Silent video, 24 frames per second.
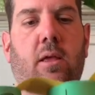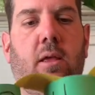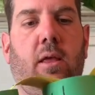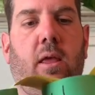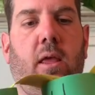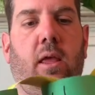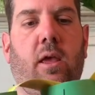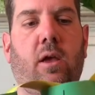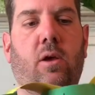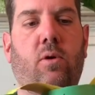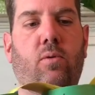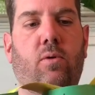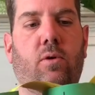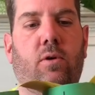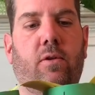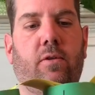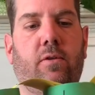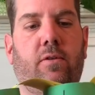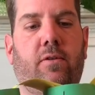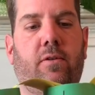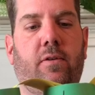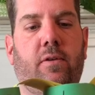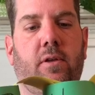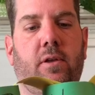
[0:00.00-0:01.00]

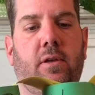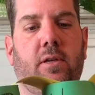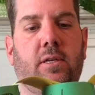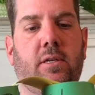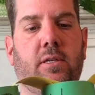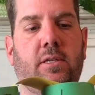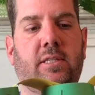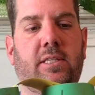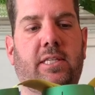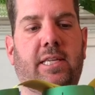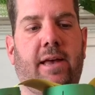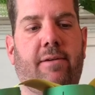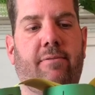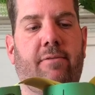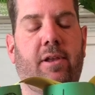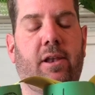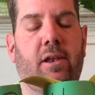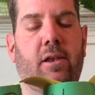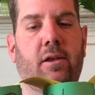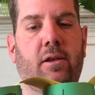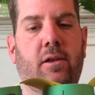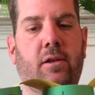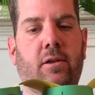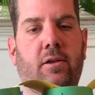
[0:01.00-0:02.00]
equals
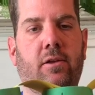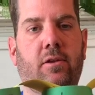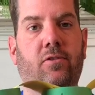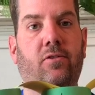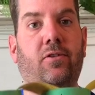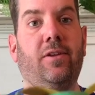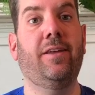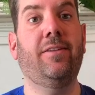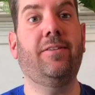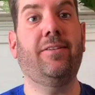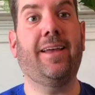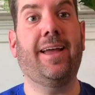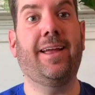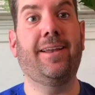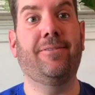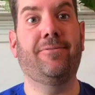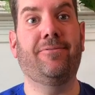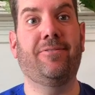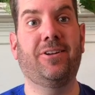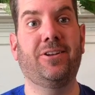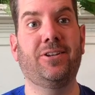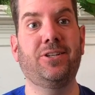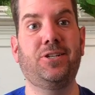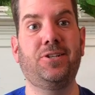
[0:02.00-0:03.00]
7. So that's kind of
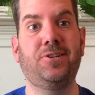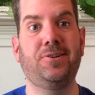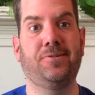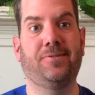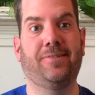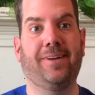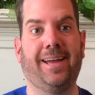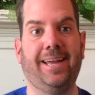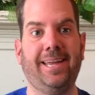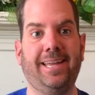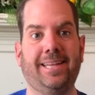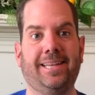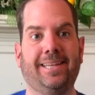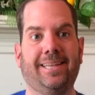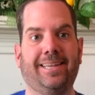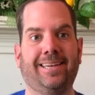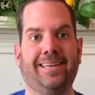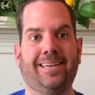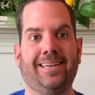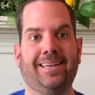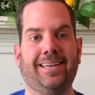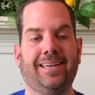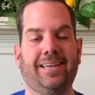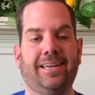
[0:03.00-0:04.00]
fun too, right?
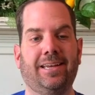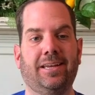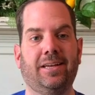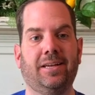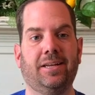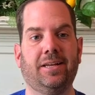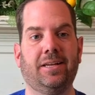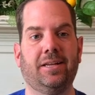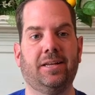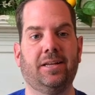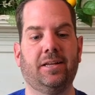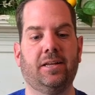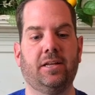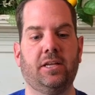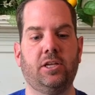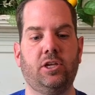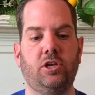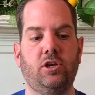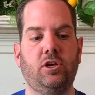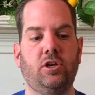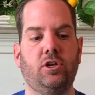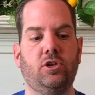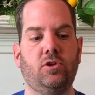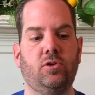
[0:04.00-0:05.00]

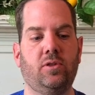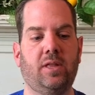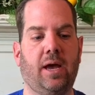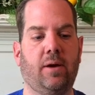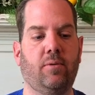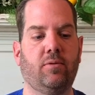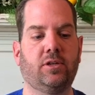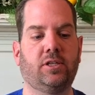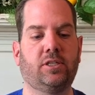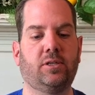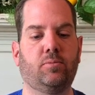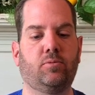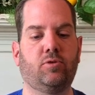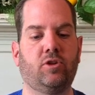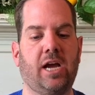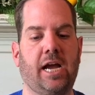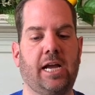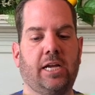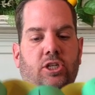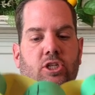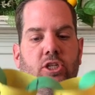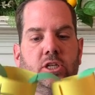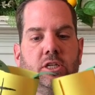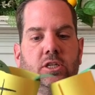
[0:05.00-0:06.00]
You can do that with
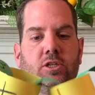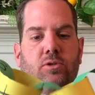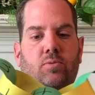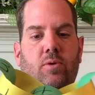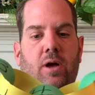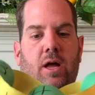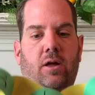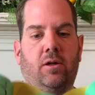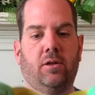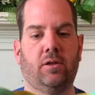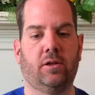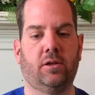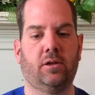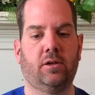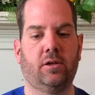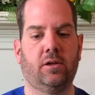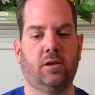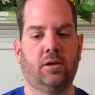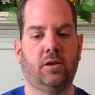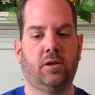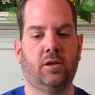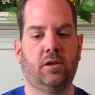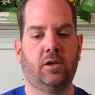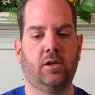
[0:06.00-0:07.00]
subtraction as well.
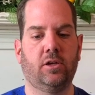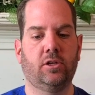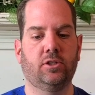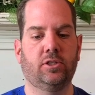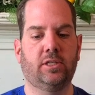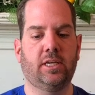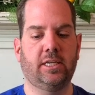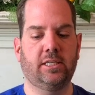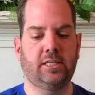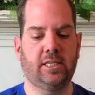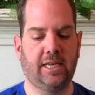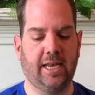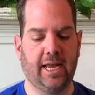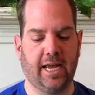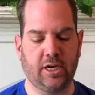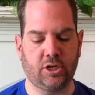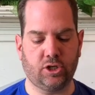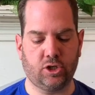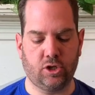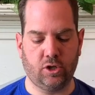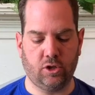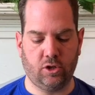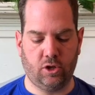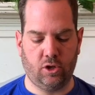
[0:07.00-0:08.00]
So that's an
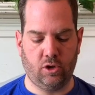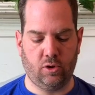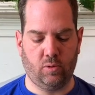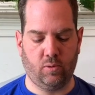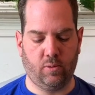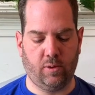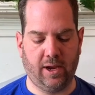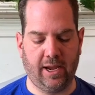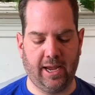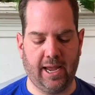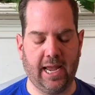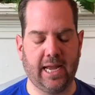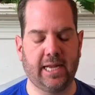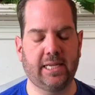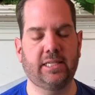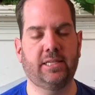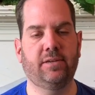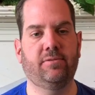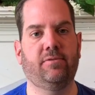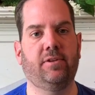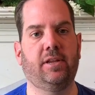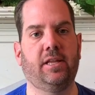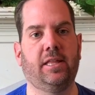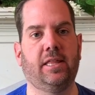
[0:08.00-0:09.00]
extra little ring
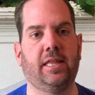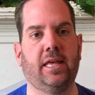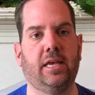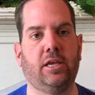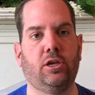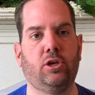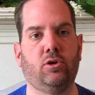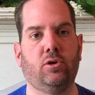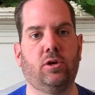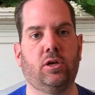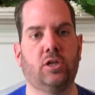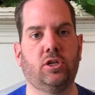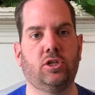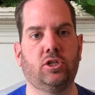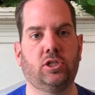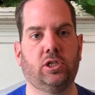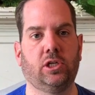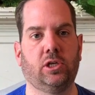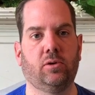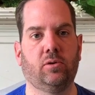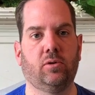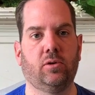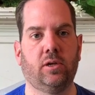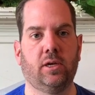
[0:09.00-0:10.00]
activity that you can
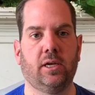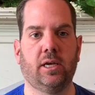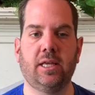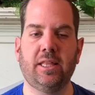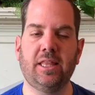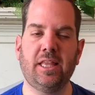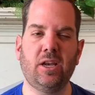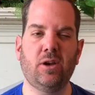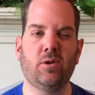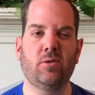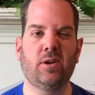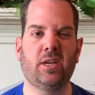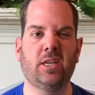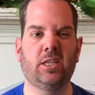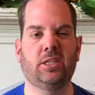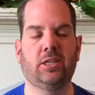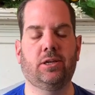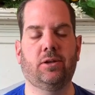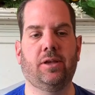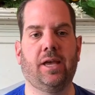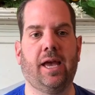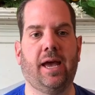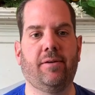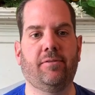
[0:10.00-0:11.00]
do. And they don't
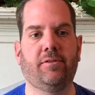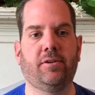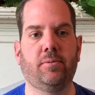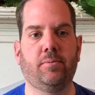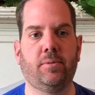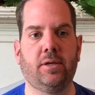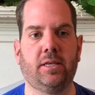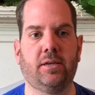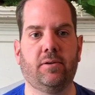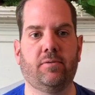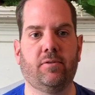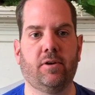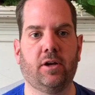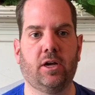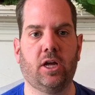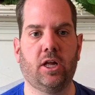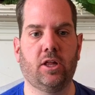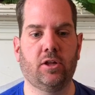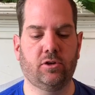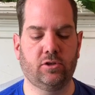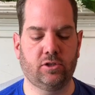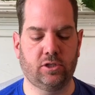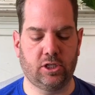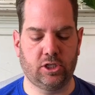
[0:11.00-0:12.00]
necessarily have to be different
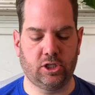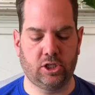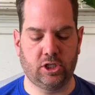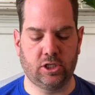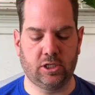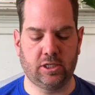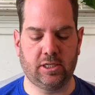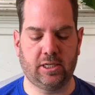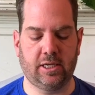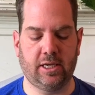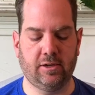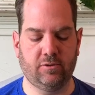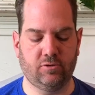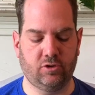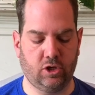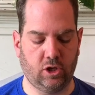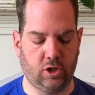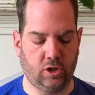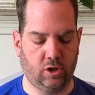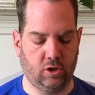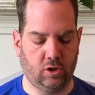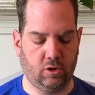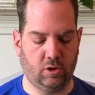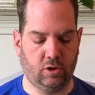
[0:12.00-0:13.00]
colors. It just gives you a
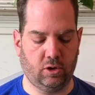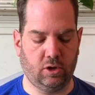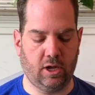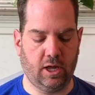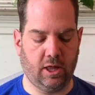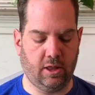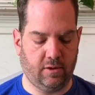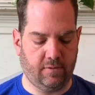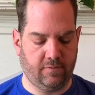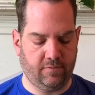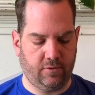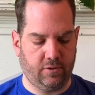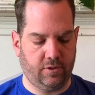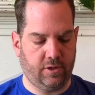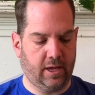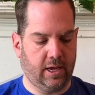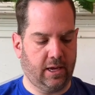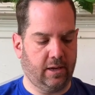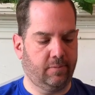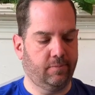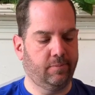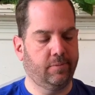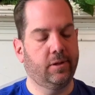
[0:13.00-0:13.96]
little colorful thing.